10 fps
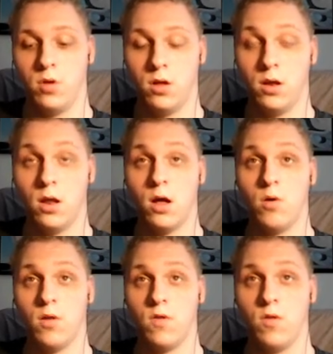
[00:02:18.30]

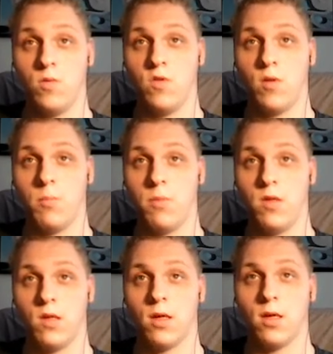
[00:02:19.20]
Now let's do some
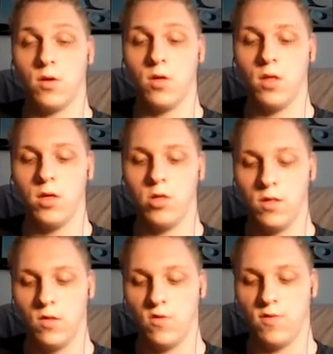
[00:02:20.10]
basic
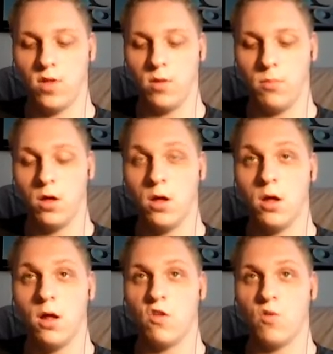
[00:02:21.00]
calculations with them.
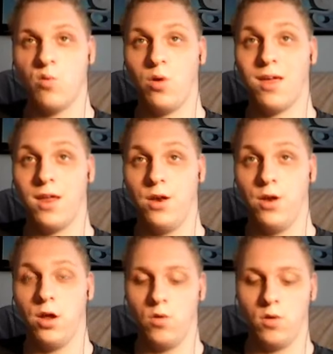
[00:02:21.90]
So what we can
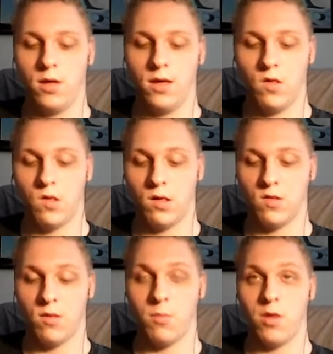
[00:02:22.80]
do is,
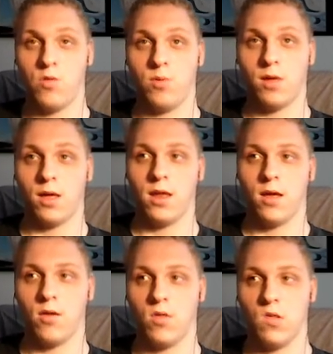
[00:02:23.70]
as I mentioned, we can get a
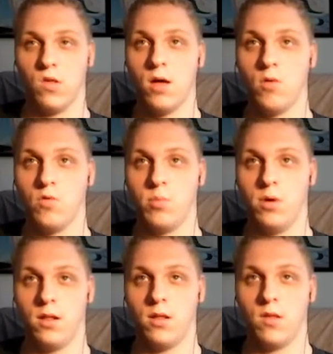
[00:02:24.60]
console output.
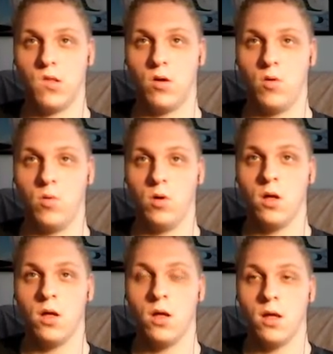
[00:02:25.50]
So
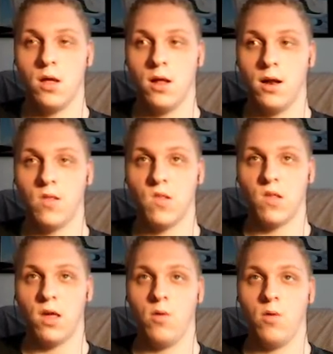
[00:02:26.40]
let's
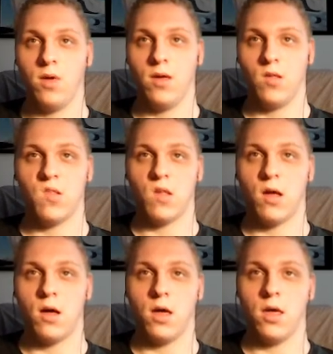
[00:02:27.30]
say we
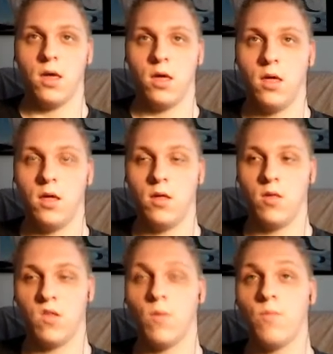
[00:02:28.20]
assign
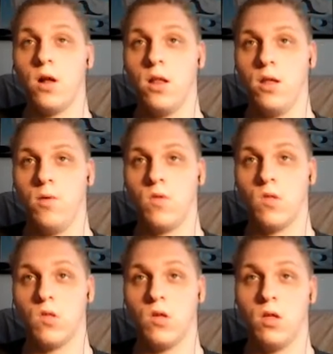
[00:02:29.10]
some
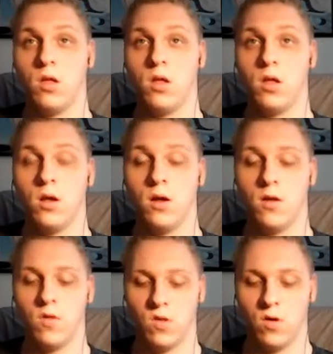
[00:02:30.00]
values.
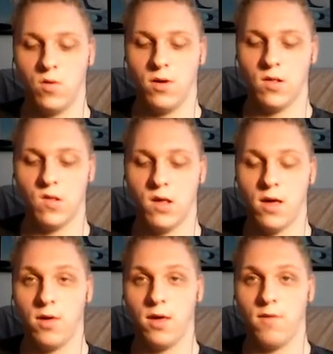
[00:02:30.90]
So let's say
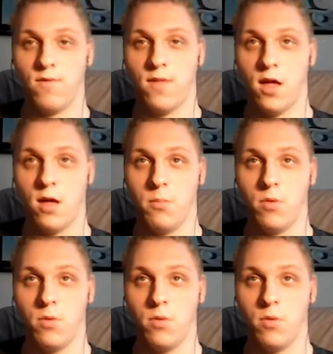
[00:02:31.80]
we give them,